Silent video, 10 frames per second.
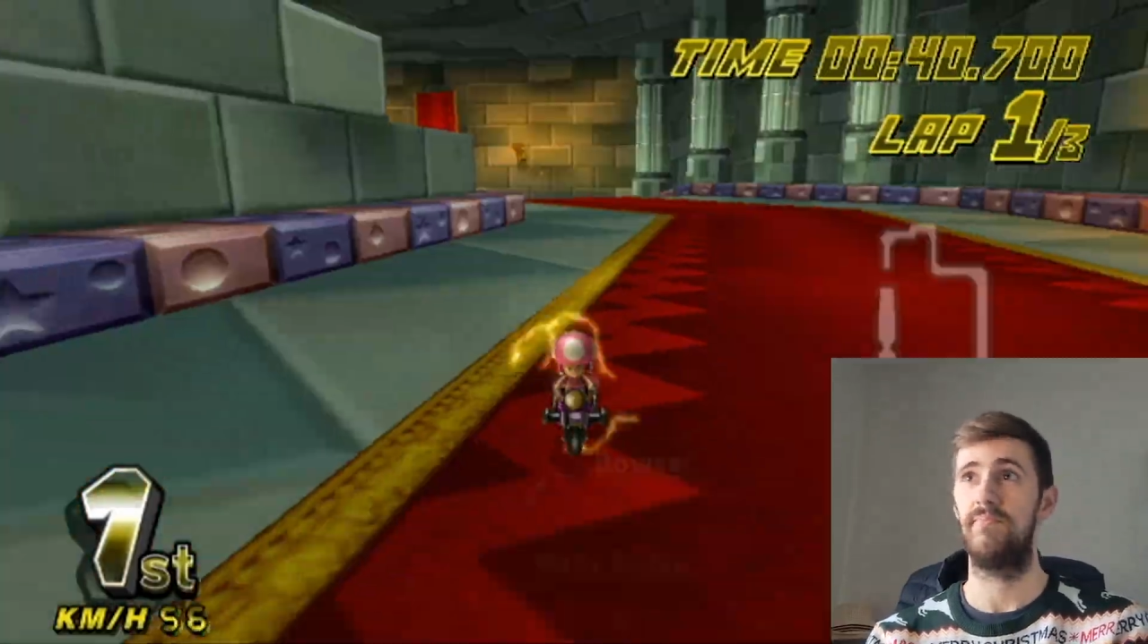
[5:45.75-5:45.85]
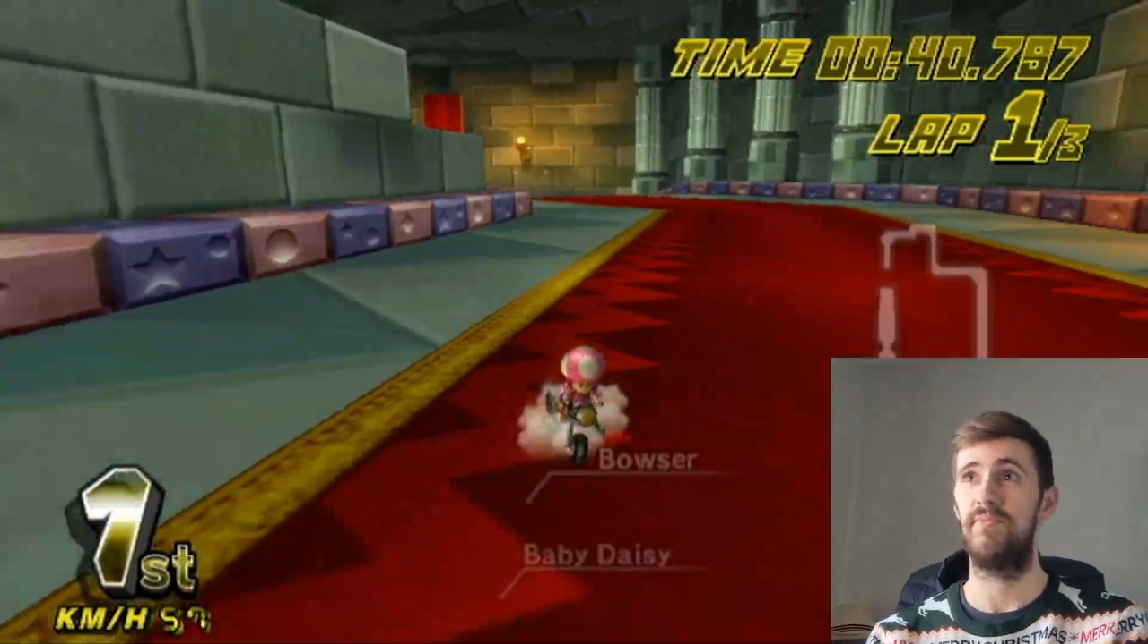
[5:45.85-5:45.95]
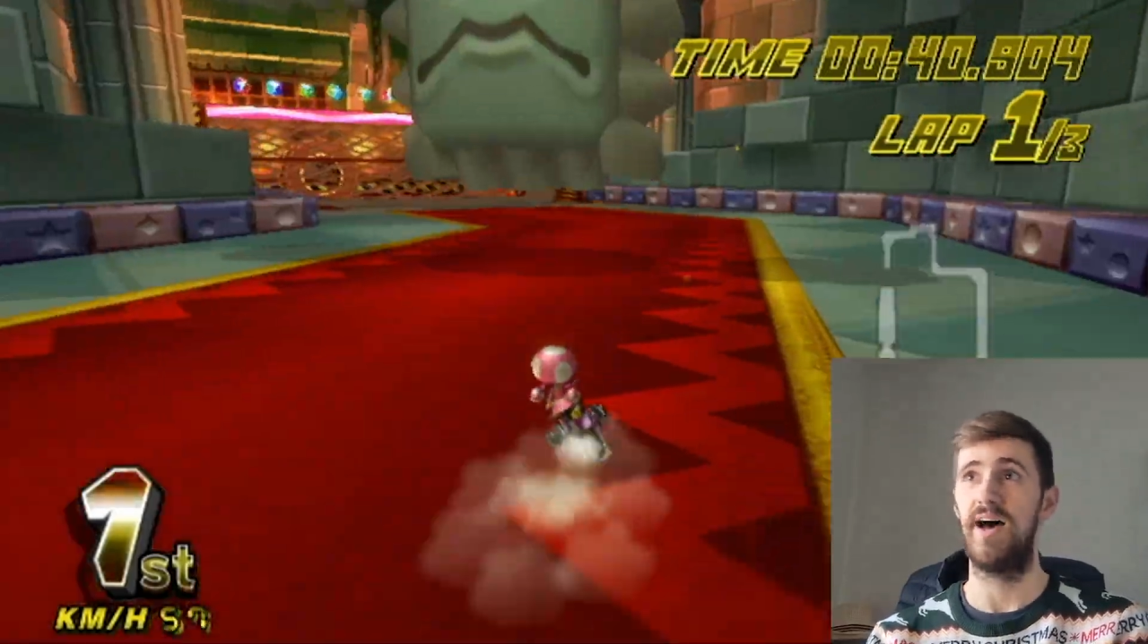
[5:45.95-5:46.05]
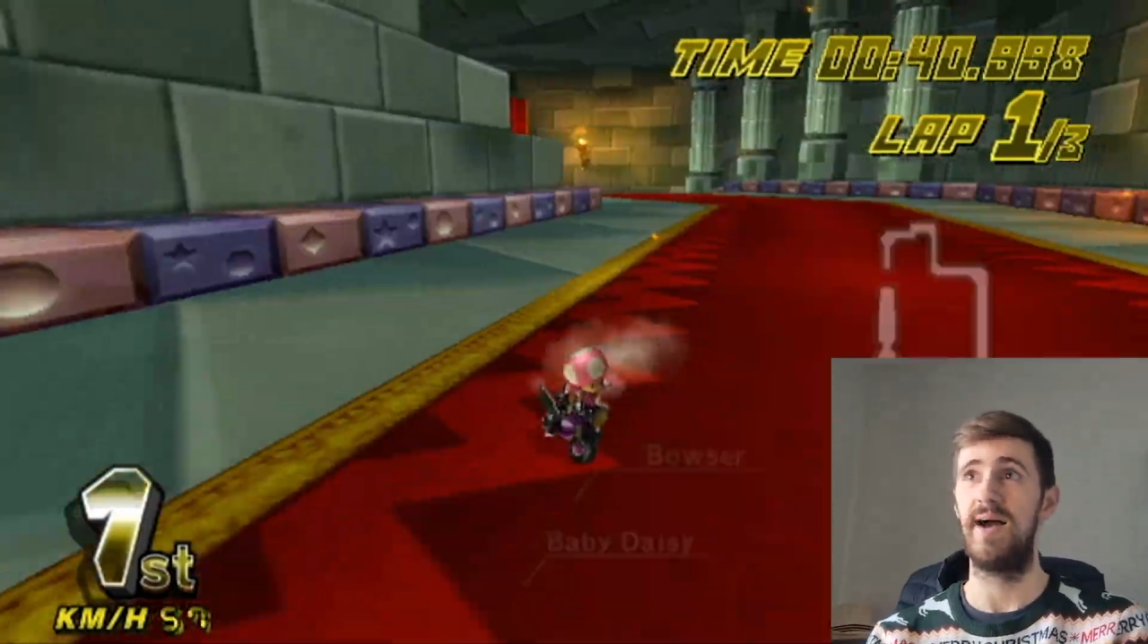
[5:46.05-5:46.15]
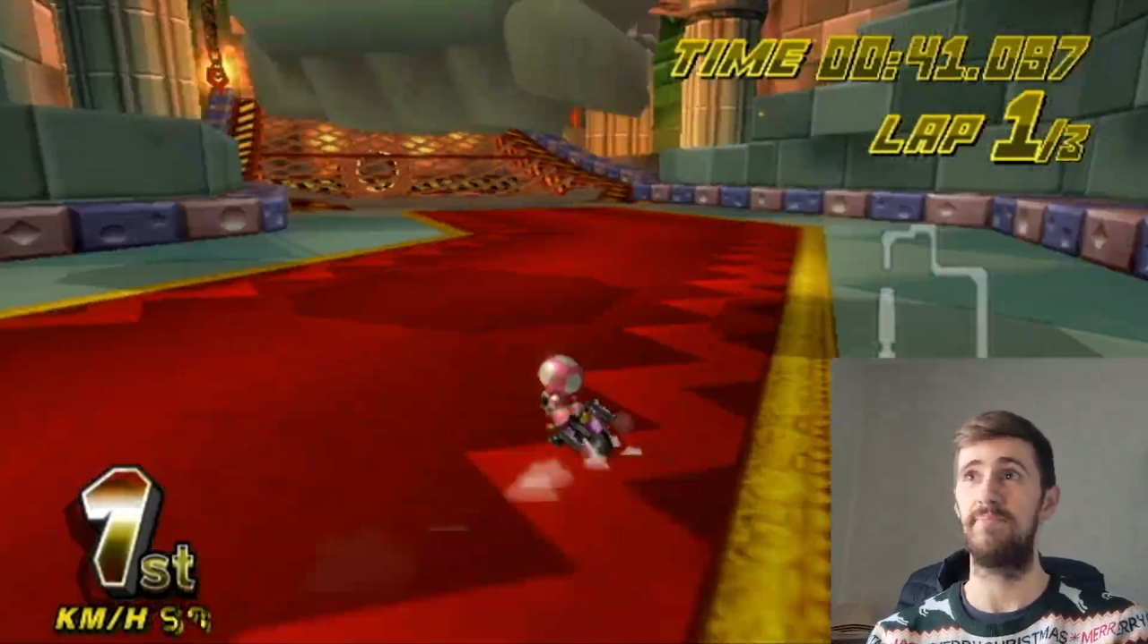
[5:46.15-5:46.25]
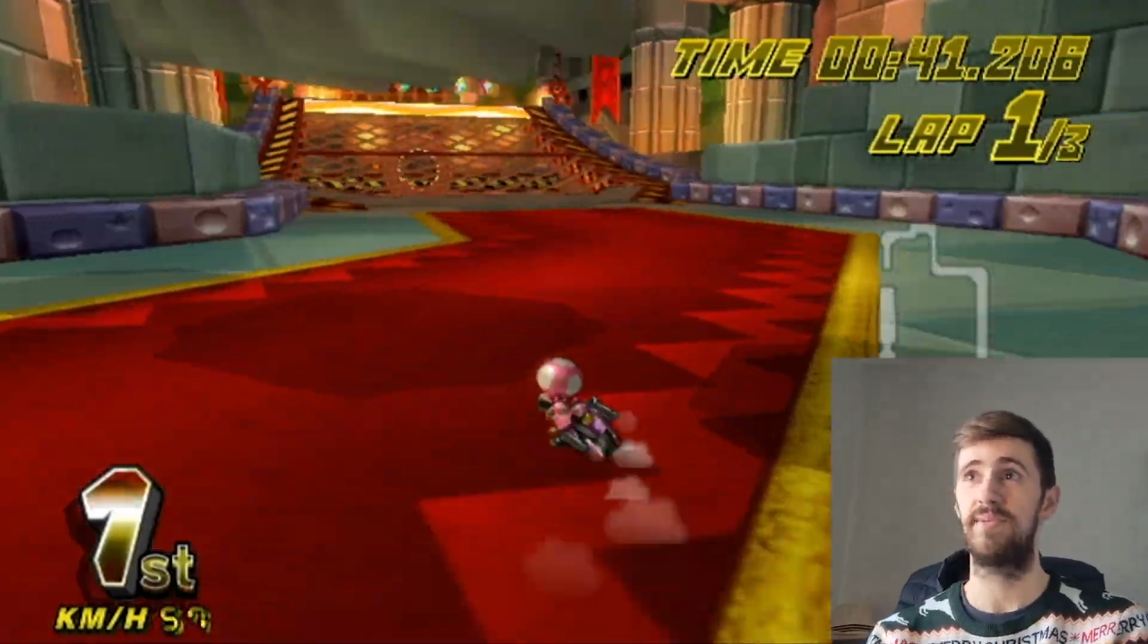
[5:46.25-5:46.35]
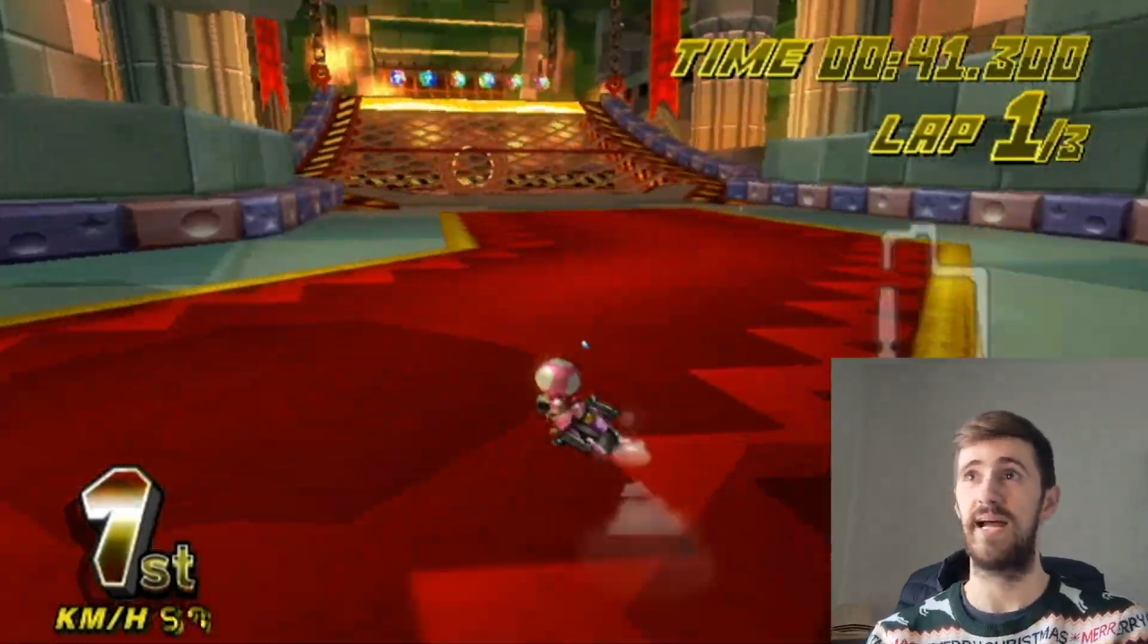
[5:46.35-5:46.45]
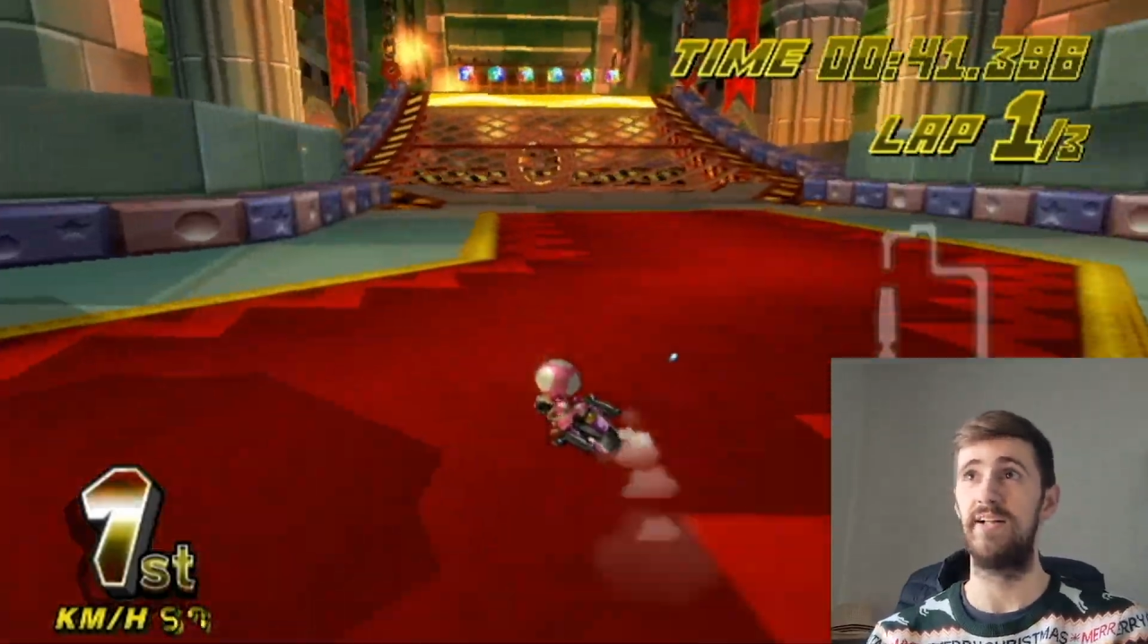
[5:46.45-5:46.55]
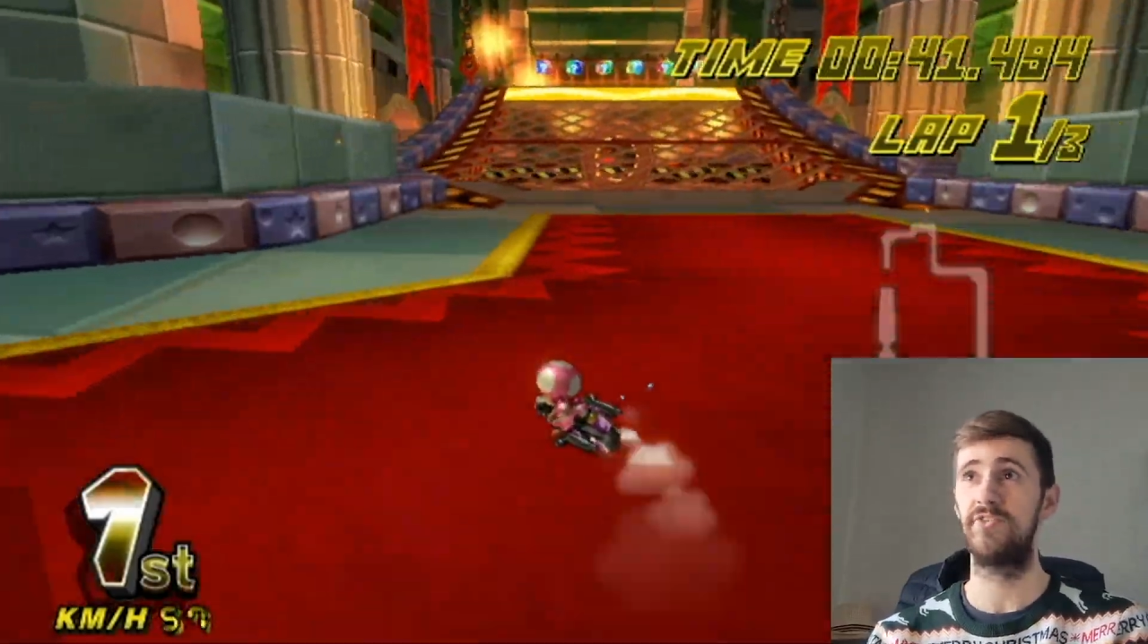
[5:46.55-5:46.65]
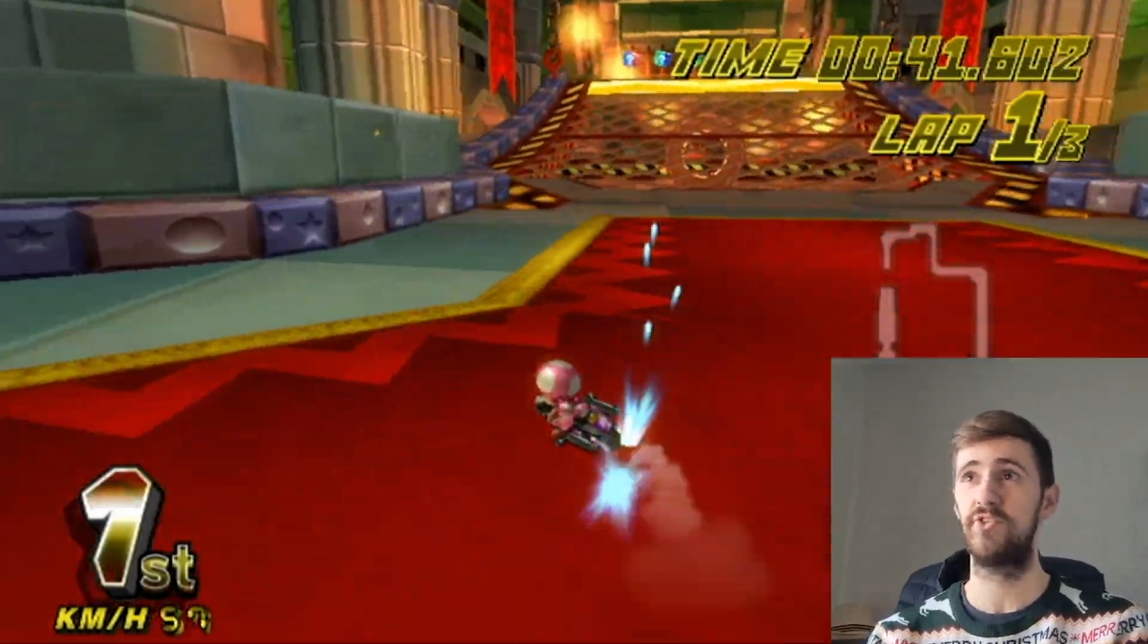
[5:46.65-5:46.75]
that
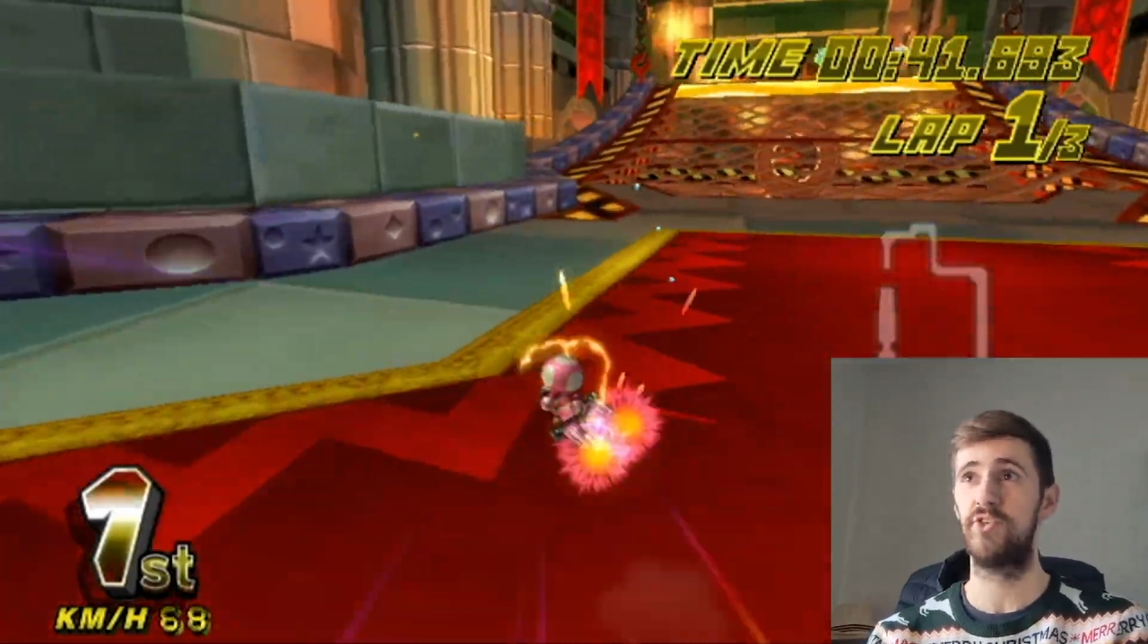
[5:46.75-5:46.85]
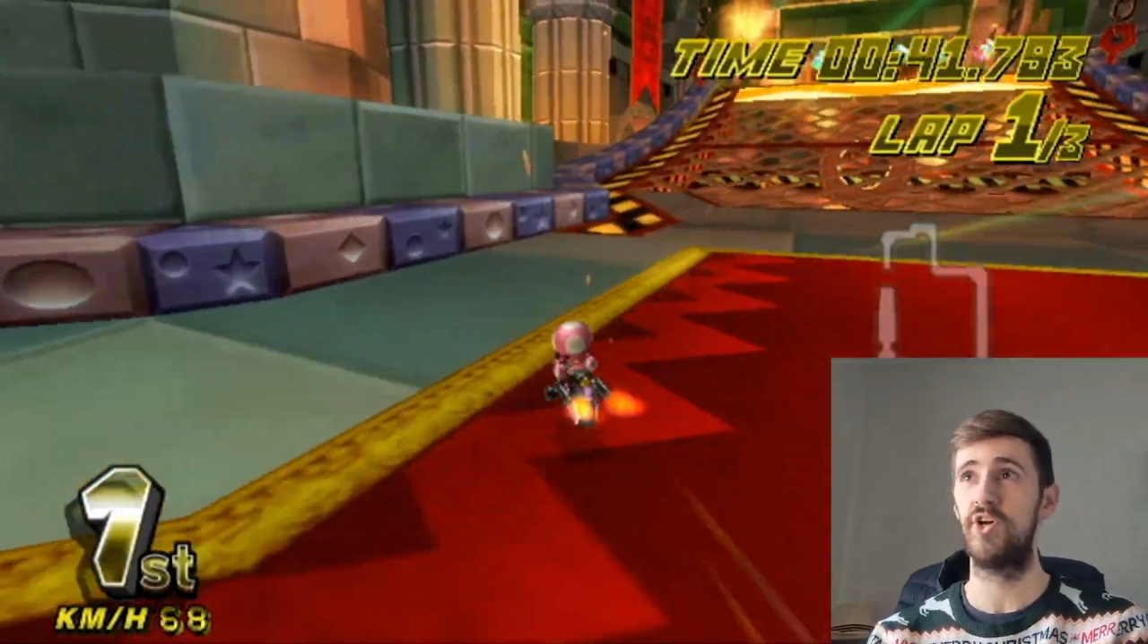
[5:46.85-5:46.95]
cancels